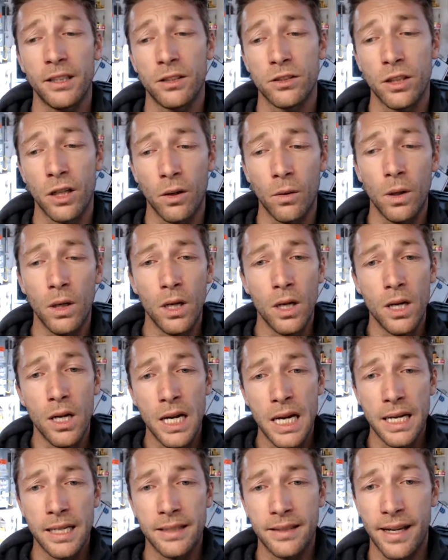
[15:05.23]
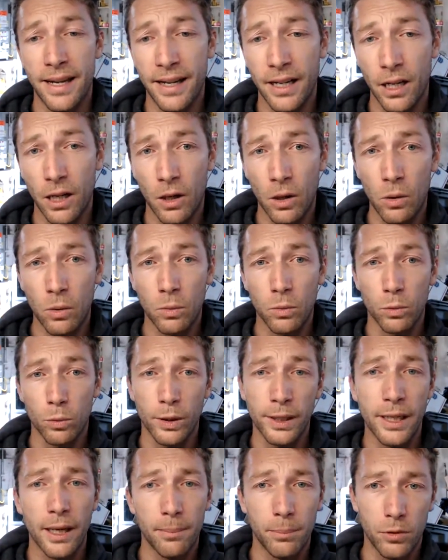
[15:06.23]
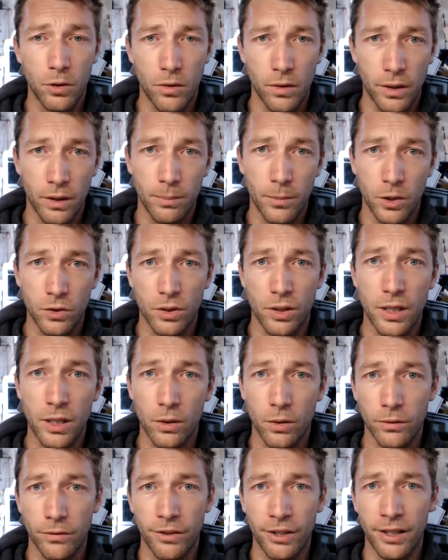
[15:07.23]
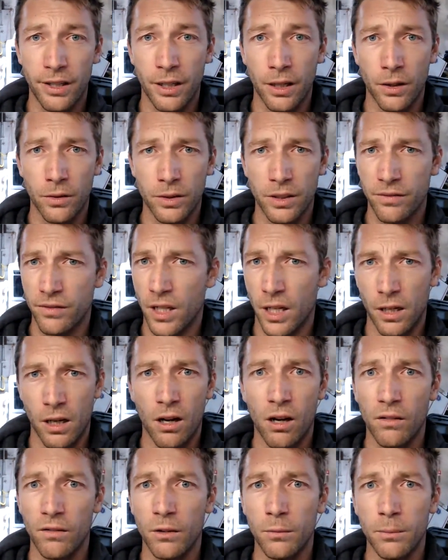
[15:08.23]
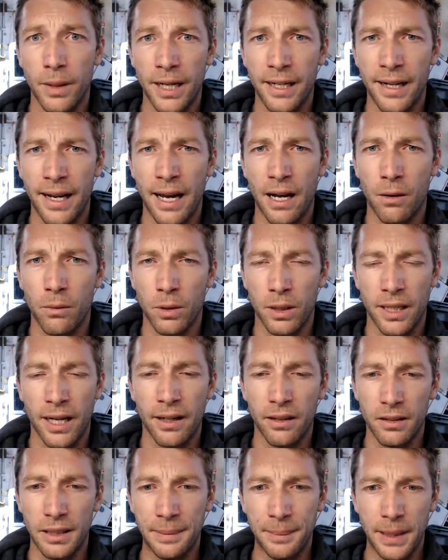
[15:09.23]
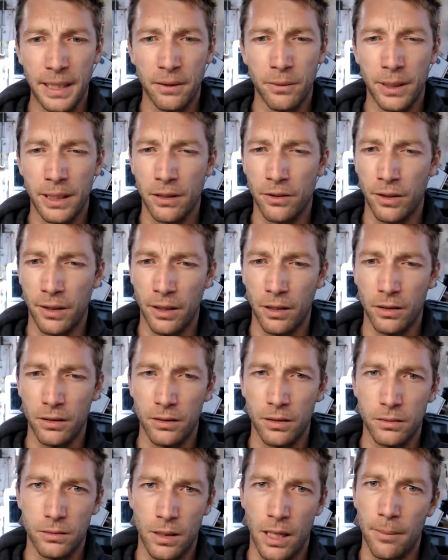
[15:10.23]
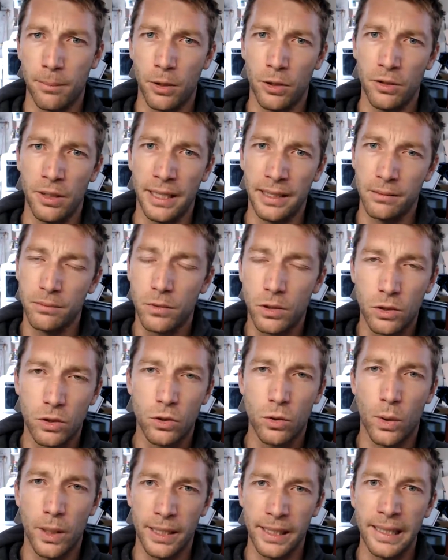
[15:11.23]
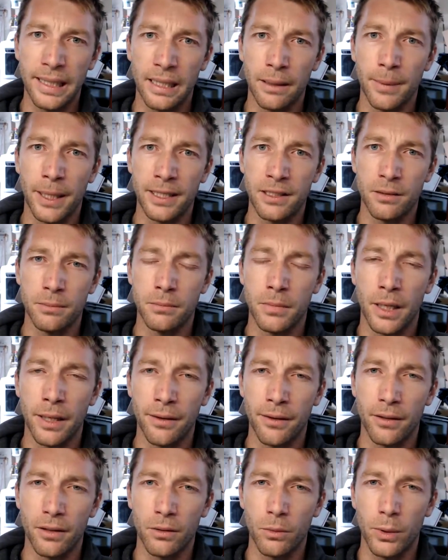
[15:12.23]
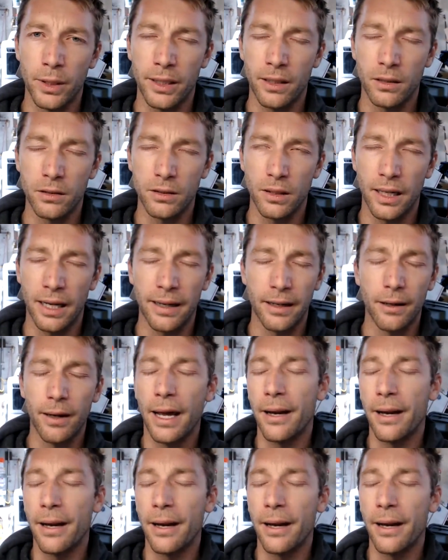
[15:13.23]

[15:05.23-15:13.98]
So Dago re-uploaded most of the old videos, if not all of them by now. We're kind of limited. We can only upload like 20 gigabytes a month or a week or so. I don't know.